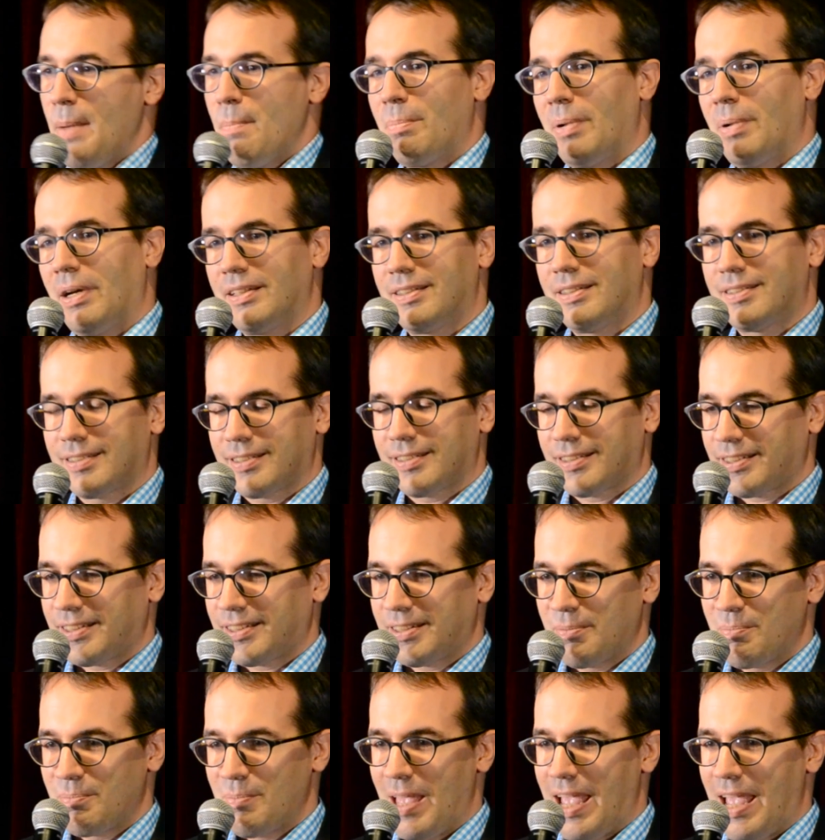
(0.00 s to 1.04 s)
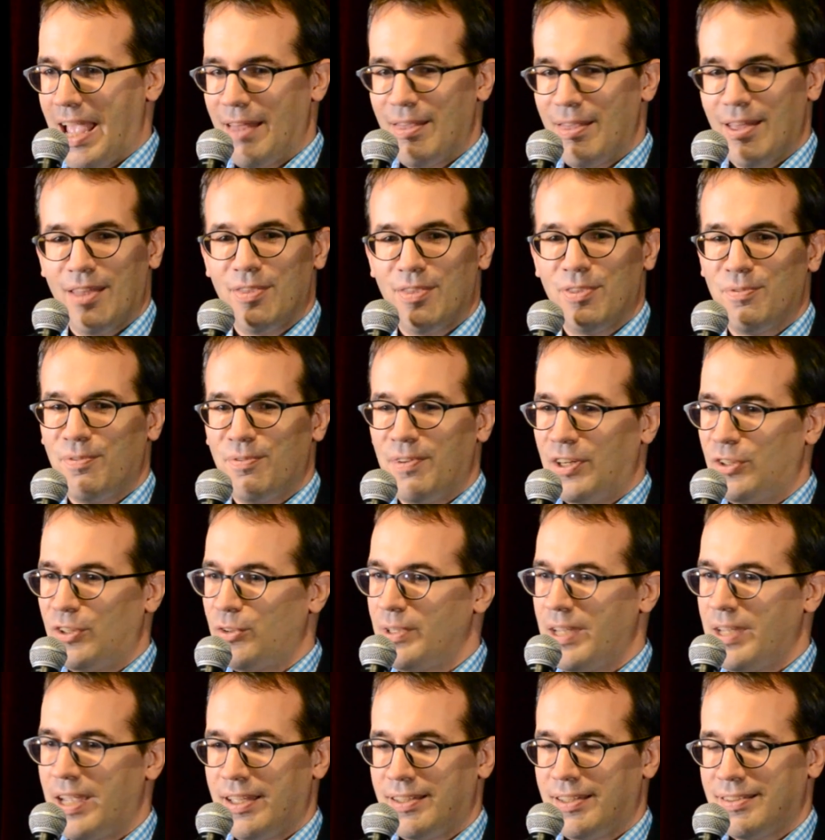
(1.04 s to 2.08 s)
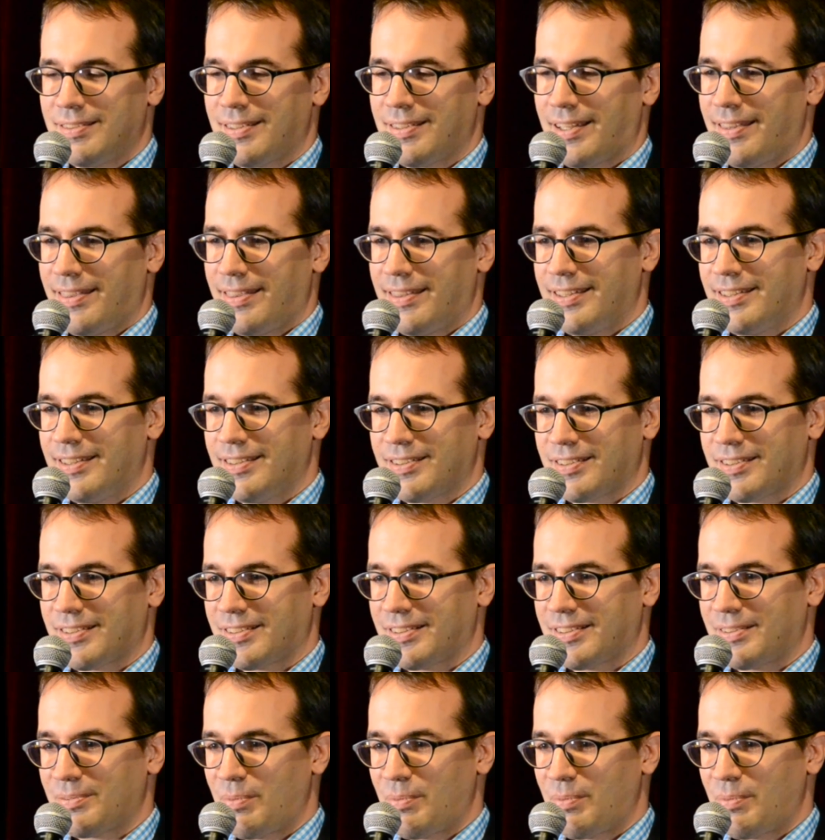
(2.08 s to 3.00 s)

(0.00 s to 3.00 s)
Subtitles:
But at the very end, I think